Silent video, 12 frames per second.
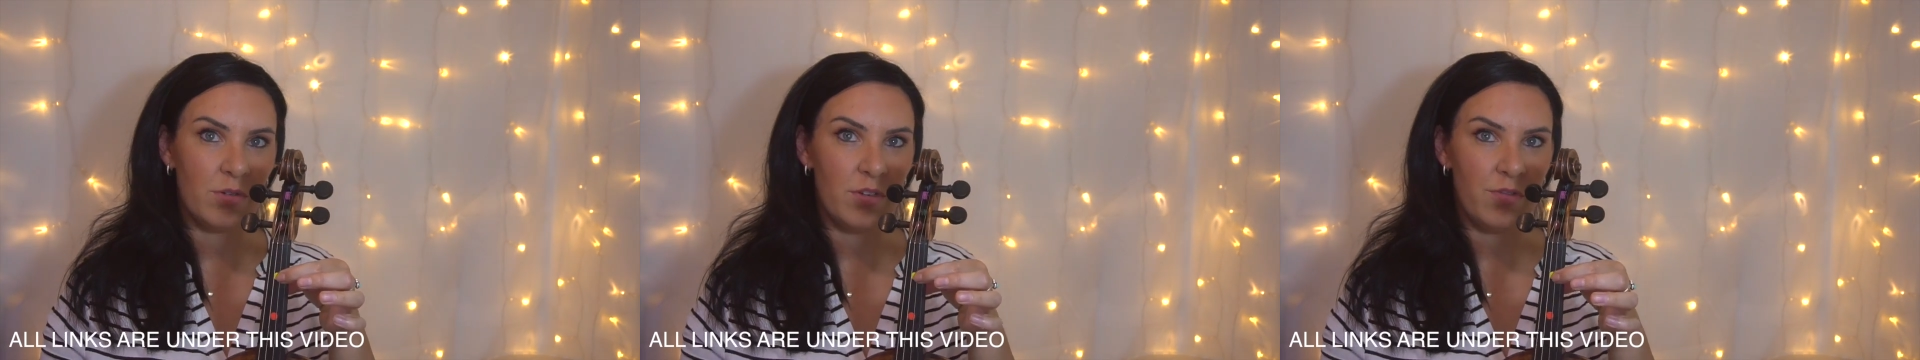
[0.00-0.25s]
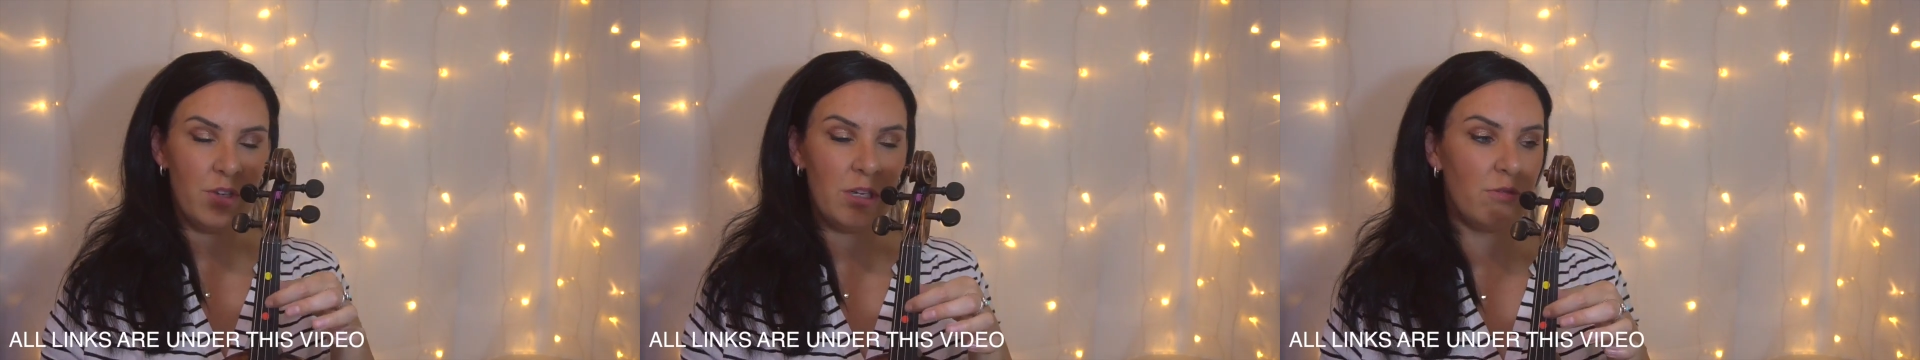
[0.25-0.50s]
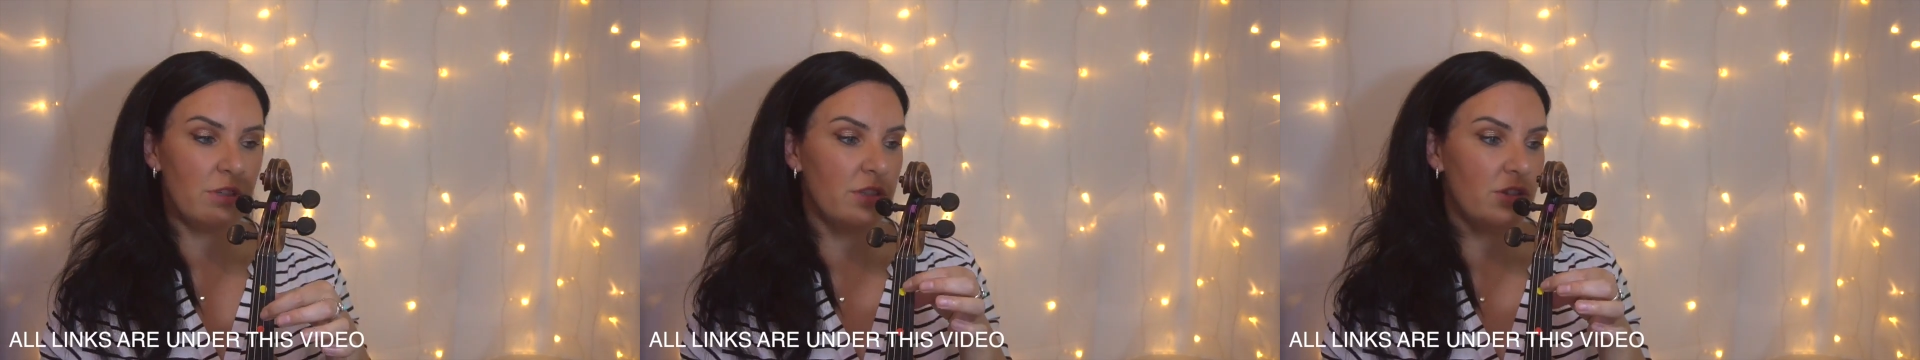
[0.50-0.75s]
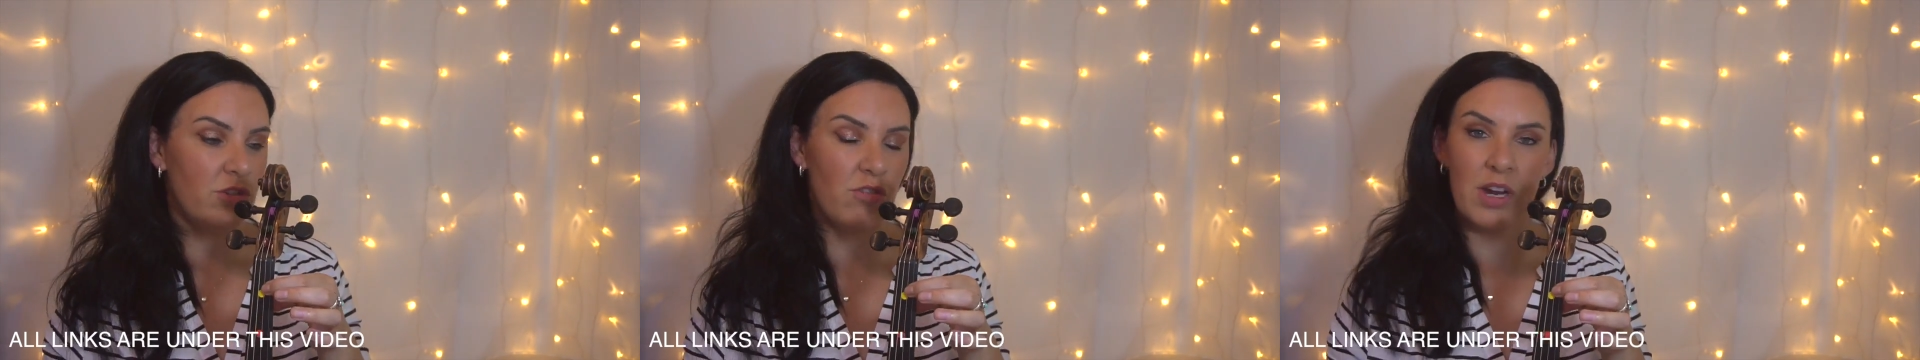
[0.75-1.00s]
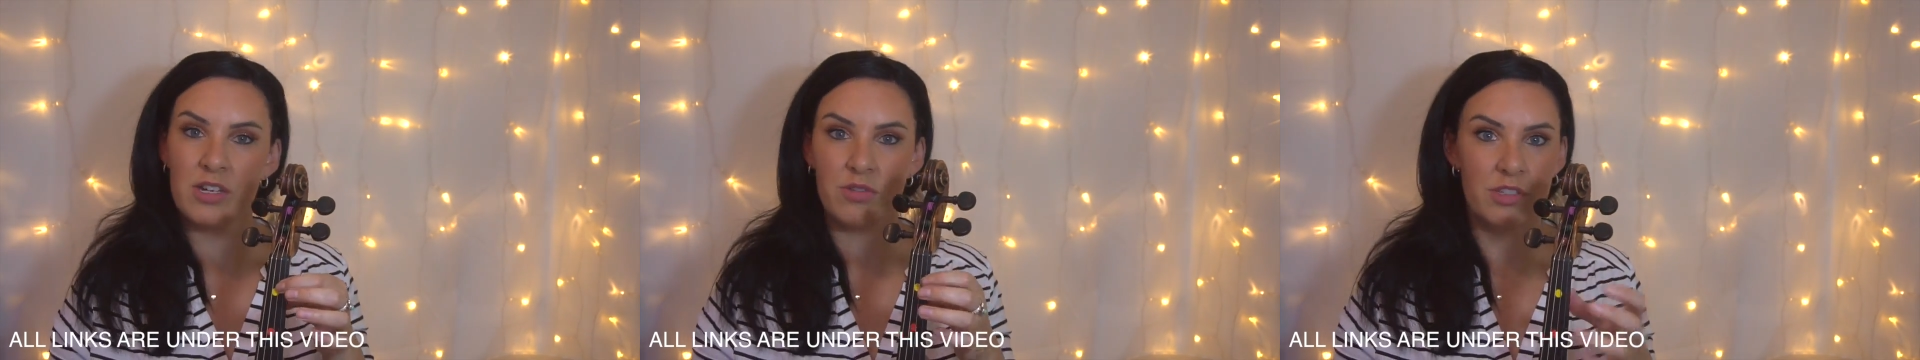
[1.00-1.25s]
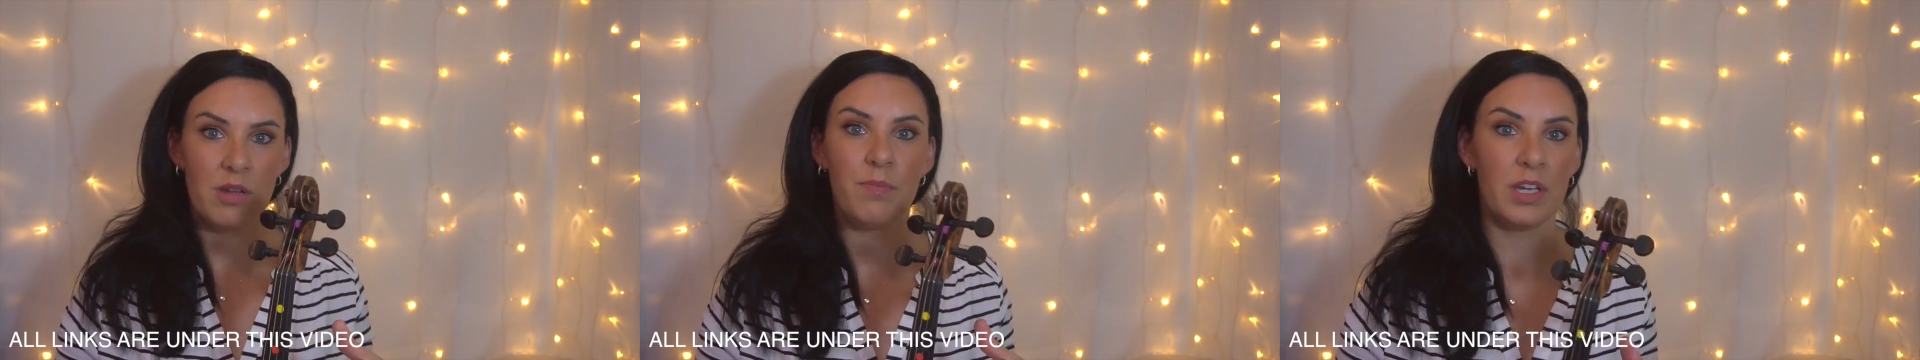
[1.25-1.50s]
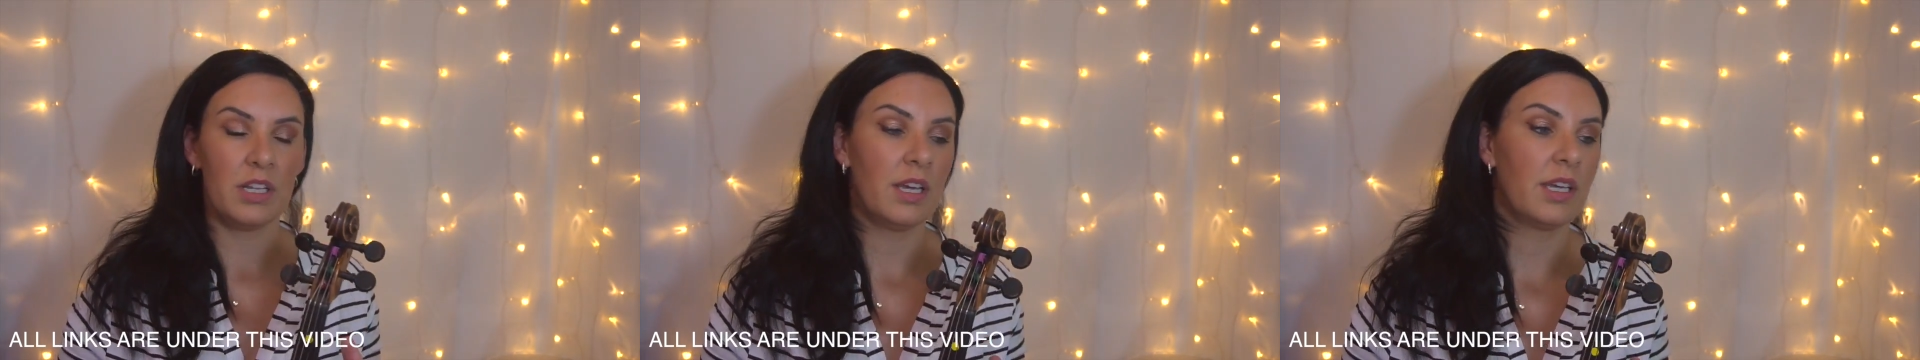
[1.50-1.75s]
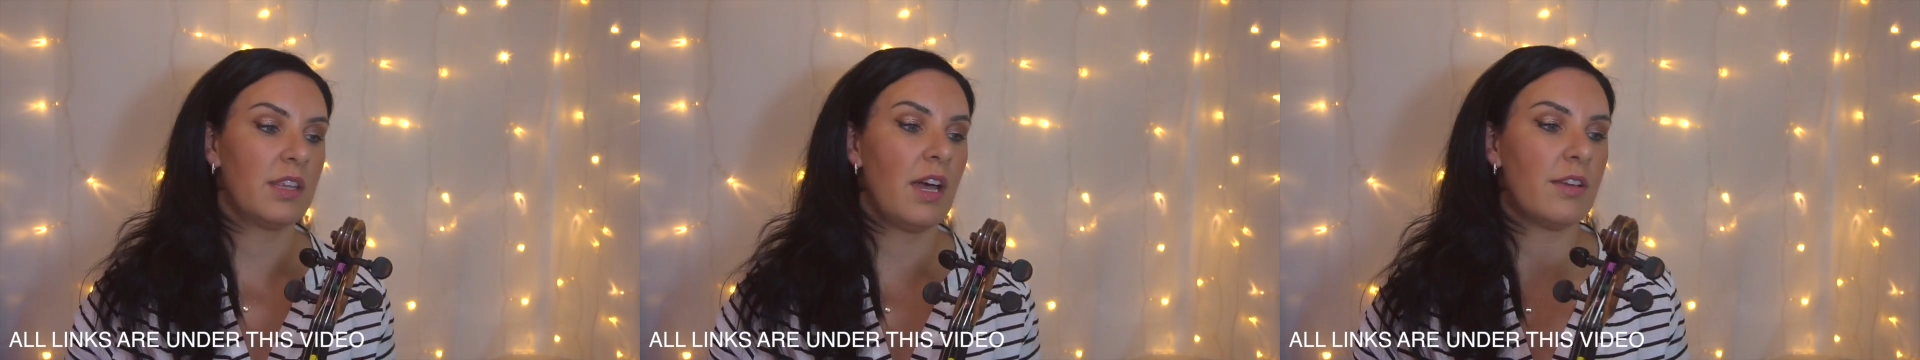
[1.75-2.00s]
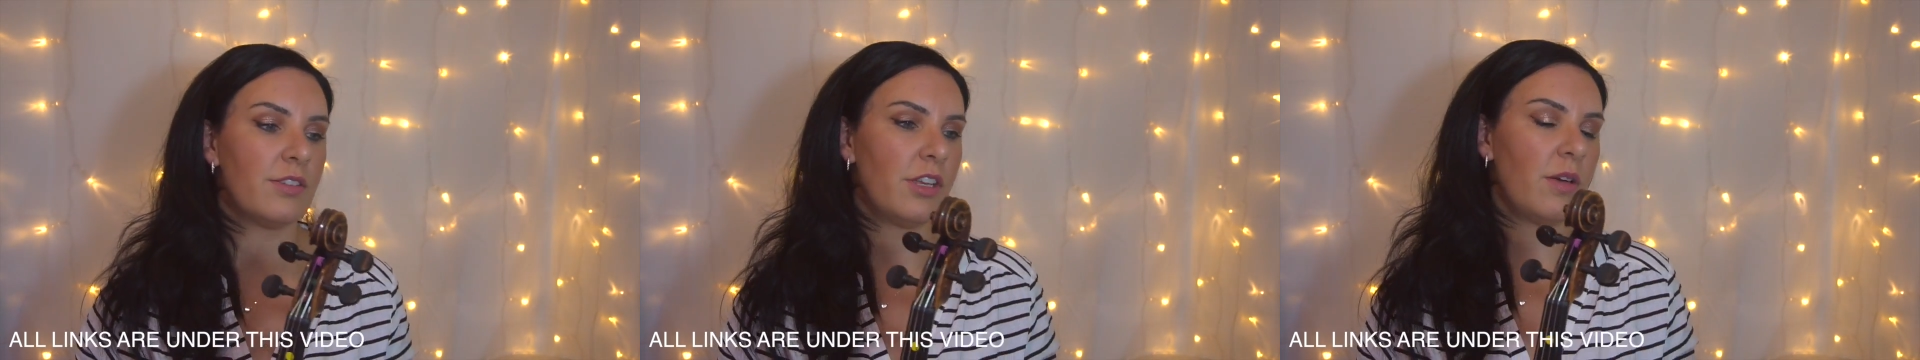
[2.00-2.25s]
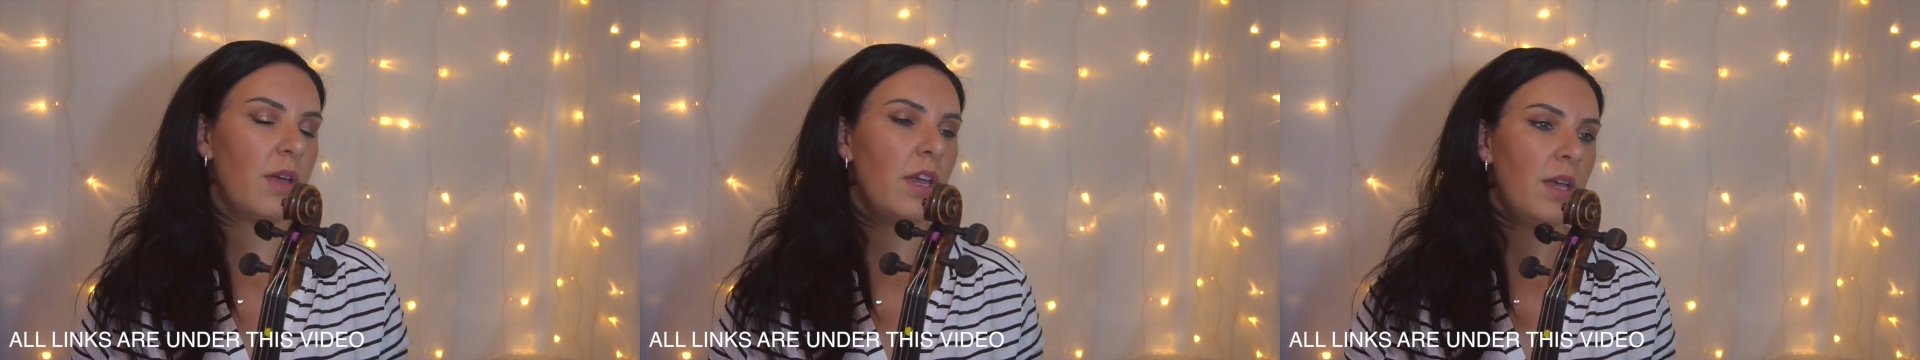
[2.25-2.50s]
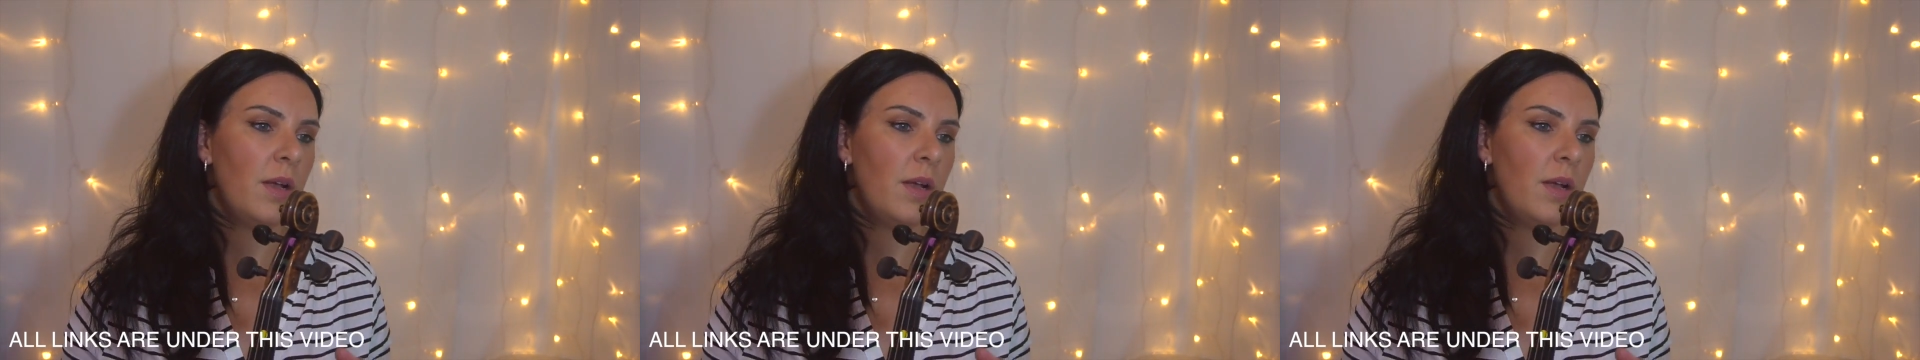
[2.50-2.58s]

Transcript: or your finger isn't stretched or something like that. So